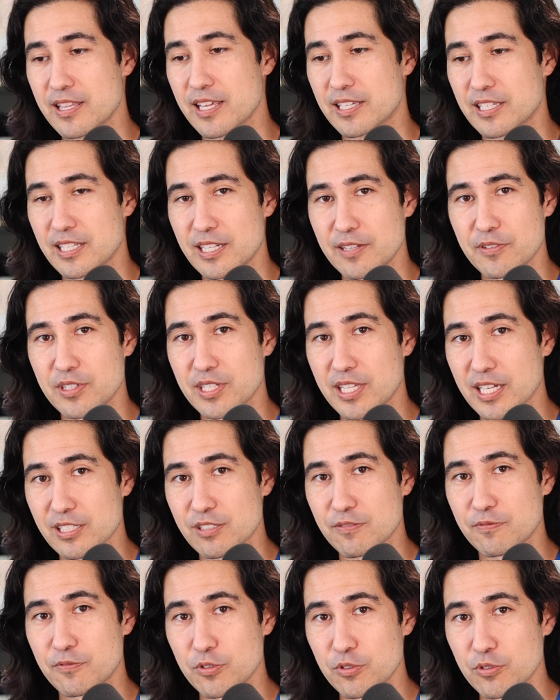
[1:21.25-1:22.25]
they can even
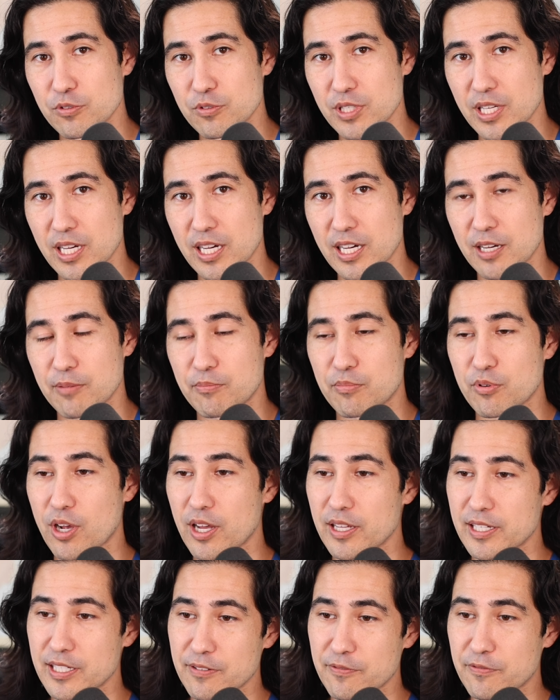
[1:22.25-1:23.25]
get food
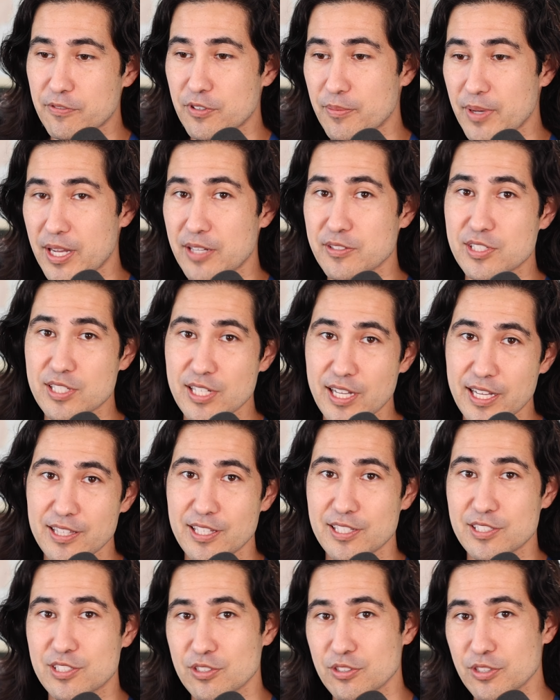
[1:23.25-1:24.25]
brought in from outside,
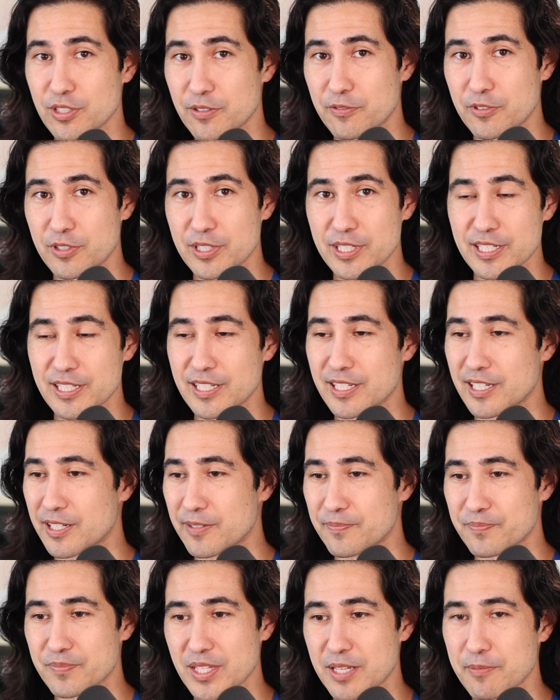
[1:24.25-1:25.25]
like delivery,
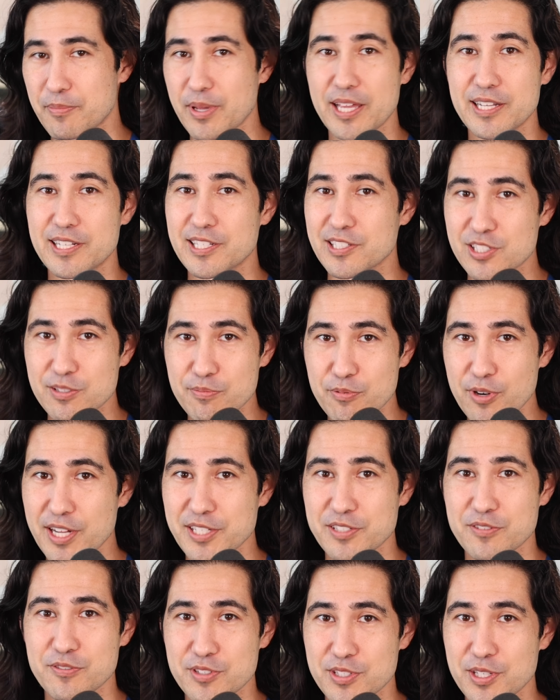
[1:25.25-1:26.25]
Panda
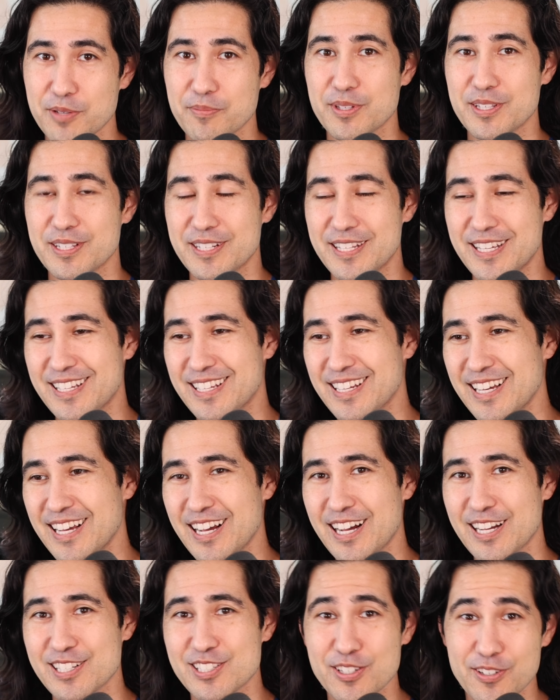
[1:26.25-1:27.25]
Express or something.
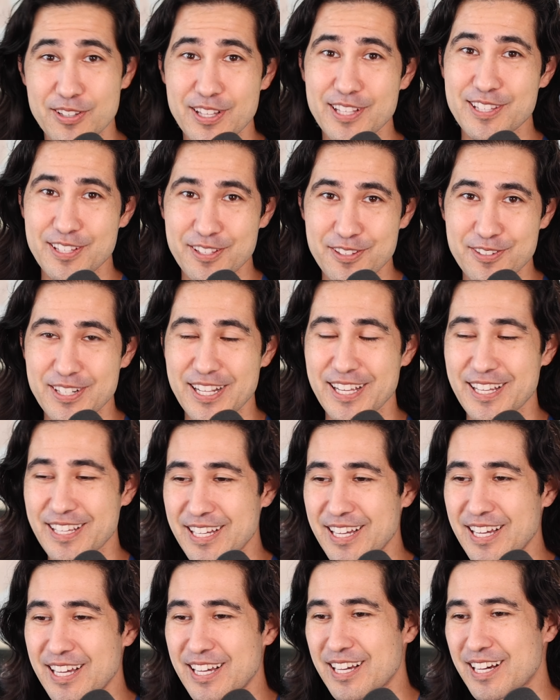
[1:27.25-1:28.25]
I saw that the other day.
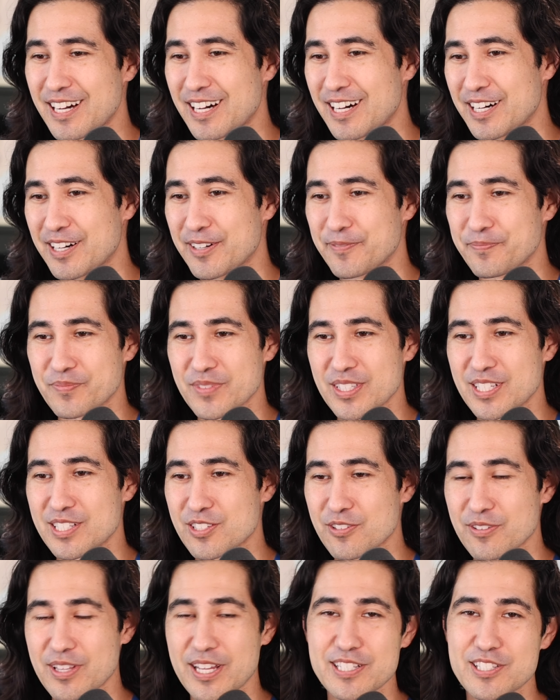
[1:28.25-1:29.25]
And
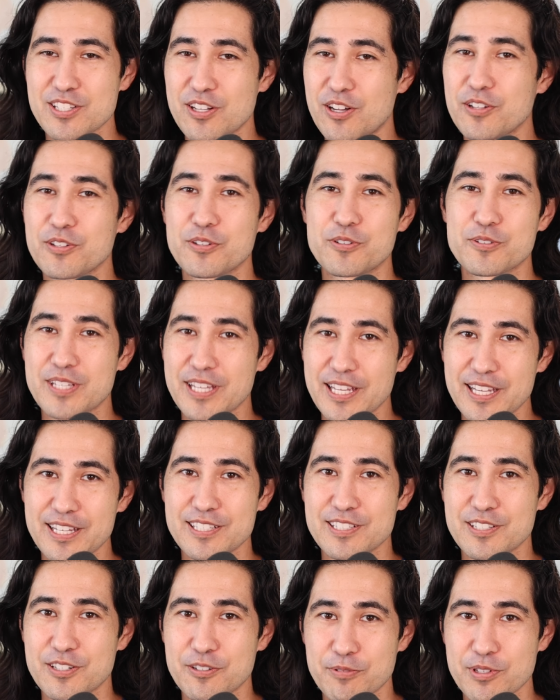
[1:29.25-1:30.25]
so that's all
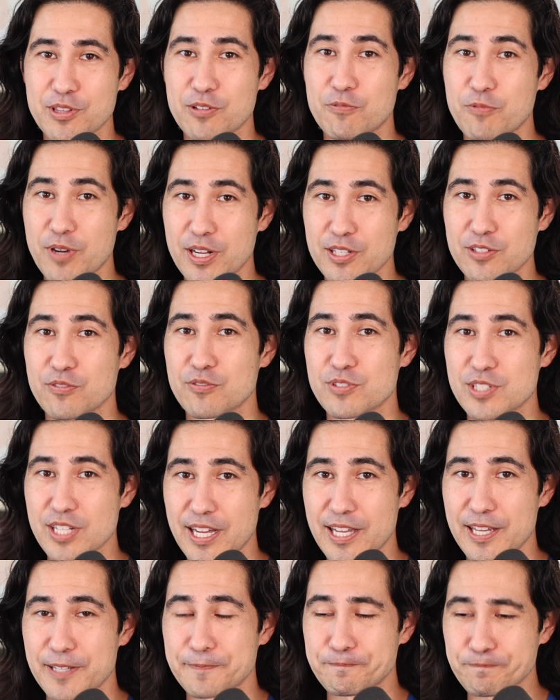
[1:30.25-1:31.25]
okay, with a regular
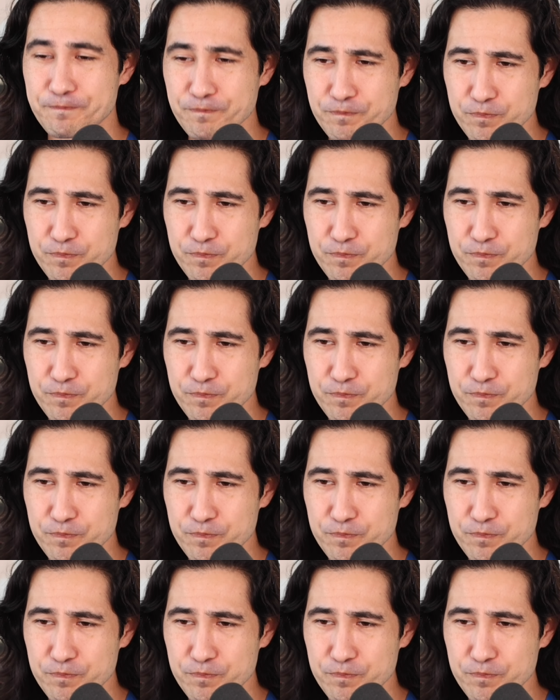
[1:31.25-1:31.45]
diet.